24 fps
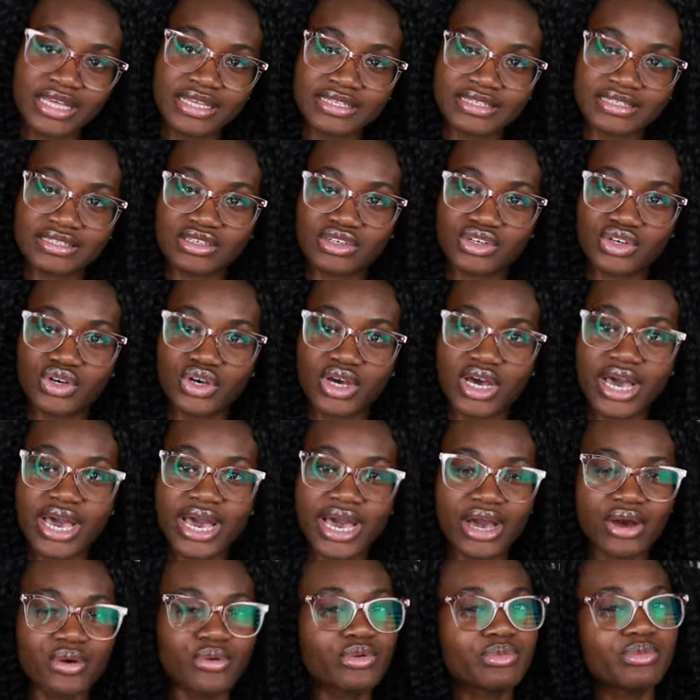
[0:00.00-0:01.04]
So
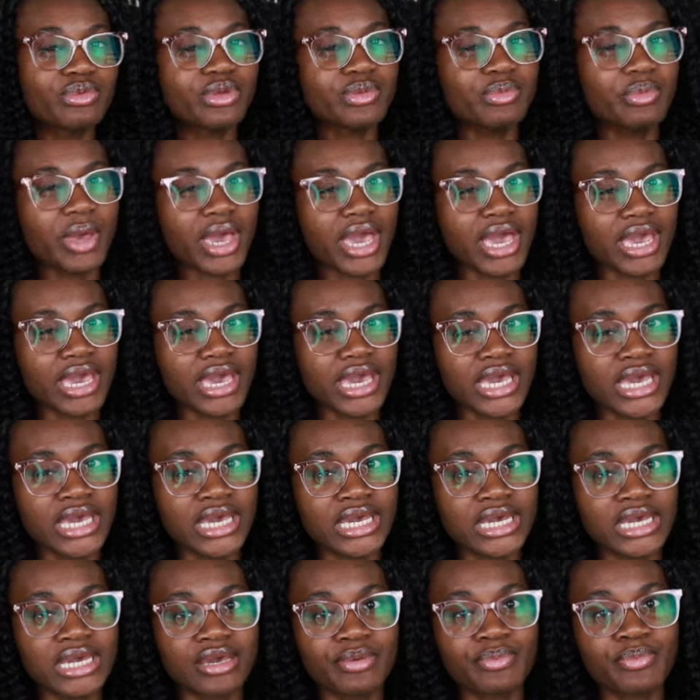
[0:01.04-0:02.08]
I will be
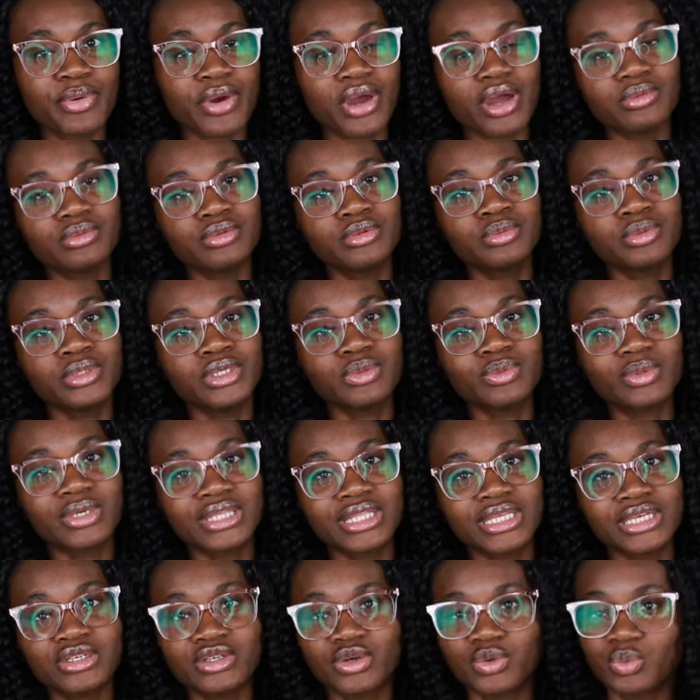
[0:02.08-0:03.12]
back probably
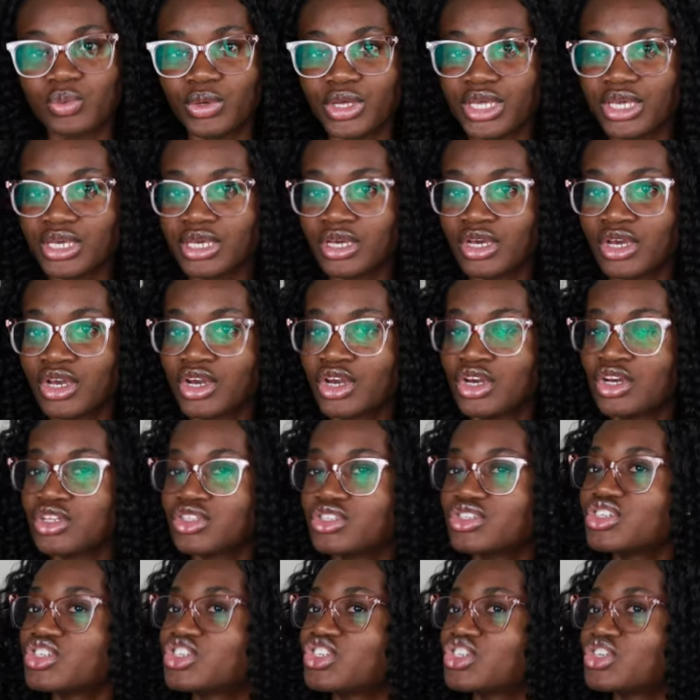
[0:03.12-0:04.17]
within a week
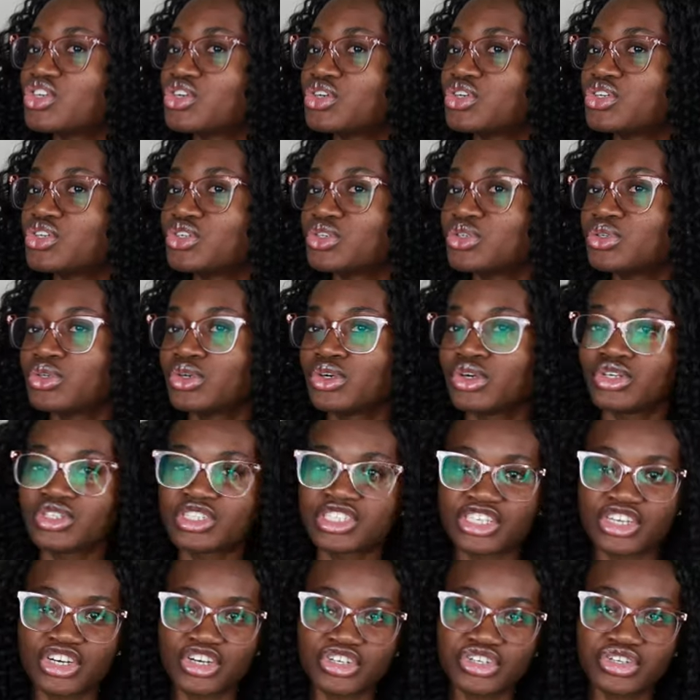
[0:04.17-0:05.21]
to show you or
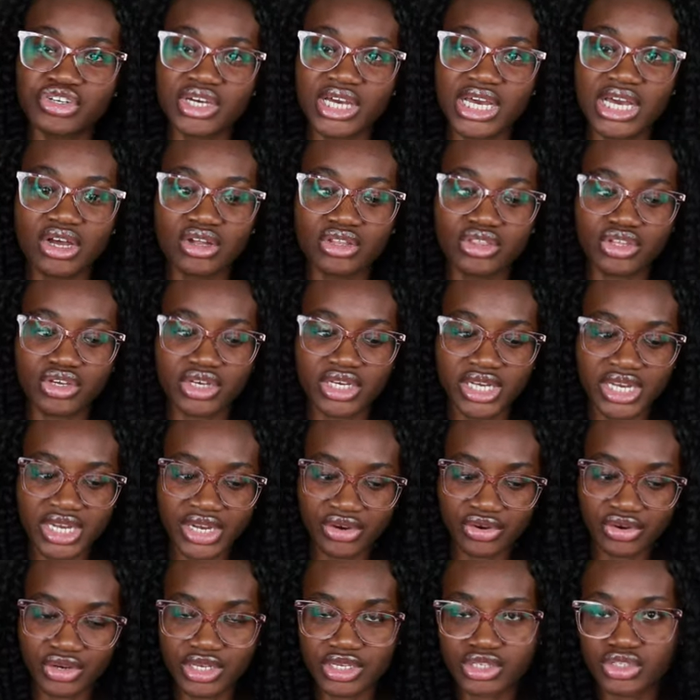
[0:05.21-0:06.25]
tell you how the
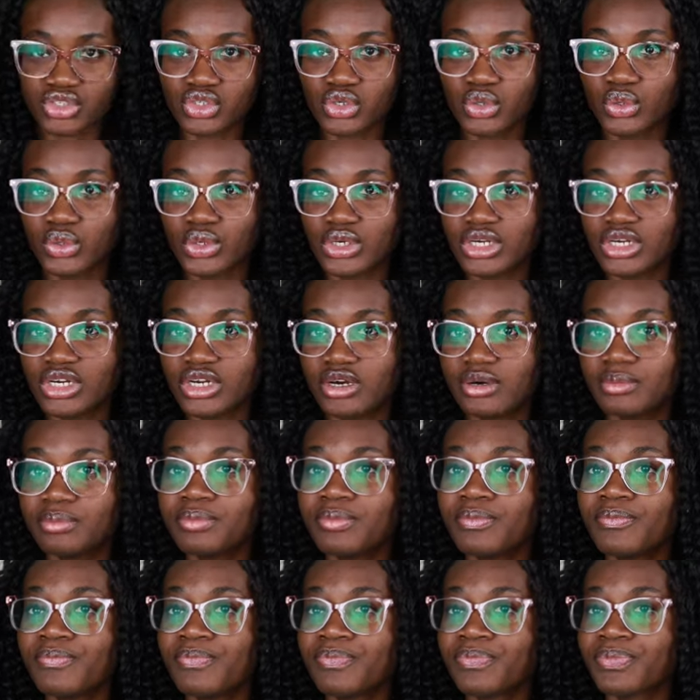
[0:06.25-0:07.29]
hair is holding up
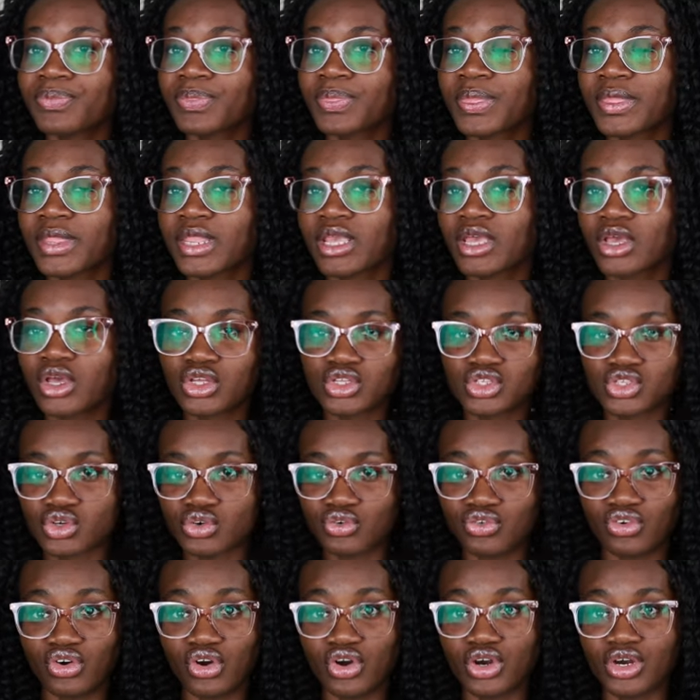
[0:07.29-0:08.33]
so
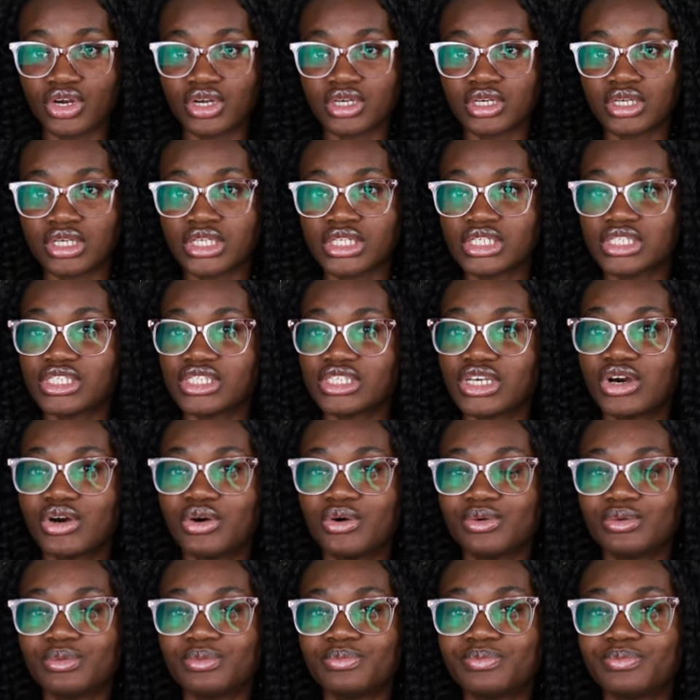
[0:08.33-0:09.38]
far.
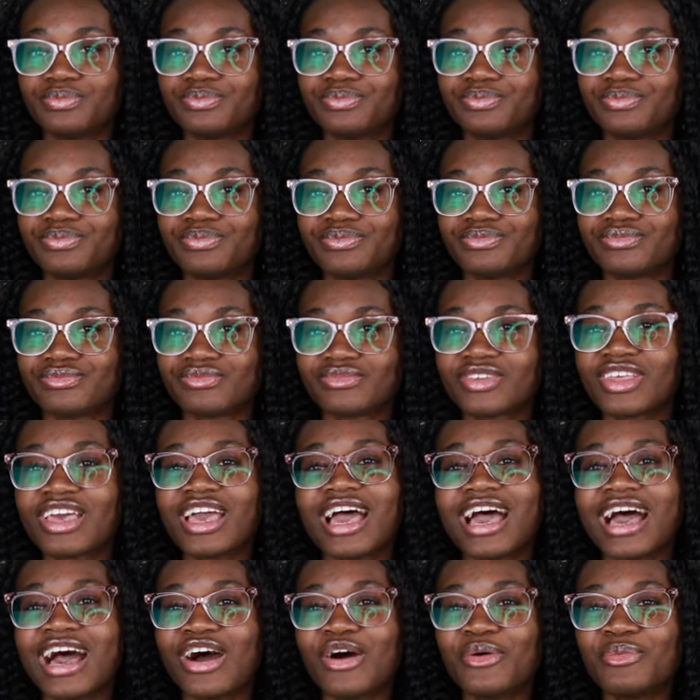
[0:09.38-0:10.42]
So
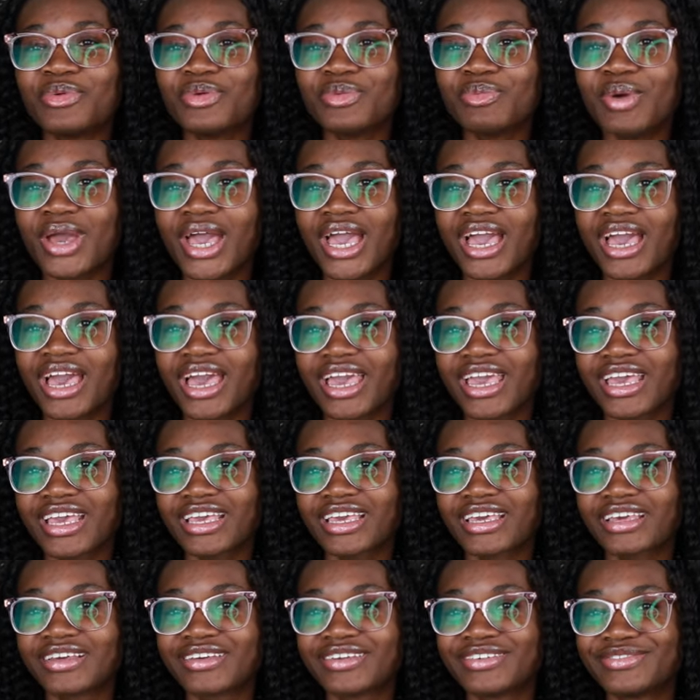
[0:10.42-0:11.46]
I'll be
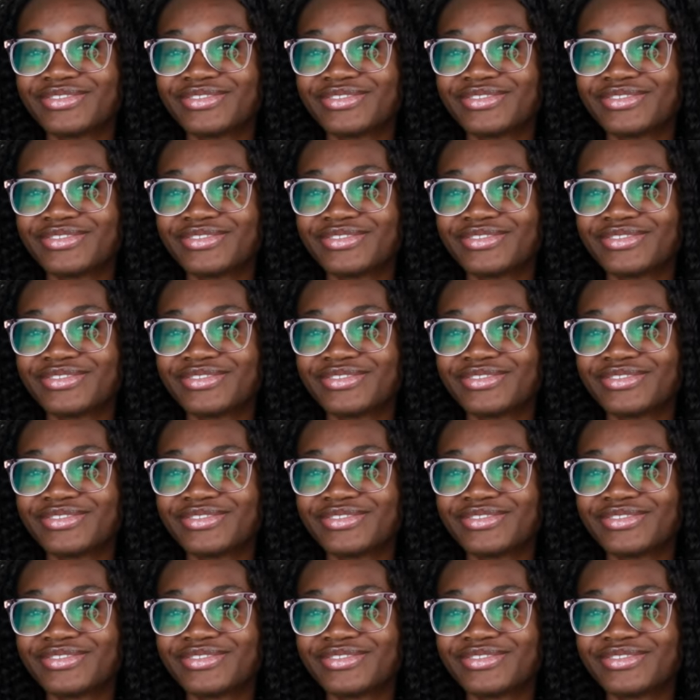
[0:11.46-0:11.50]
back.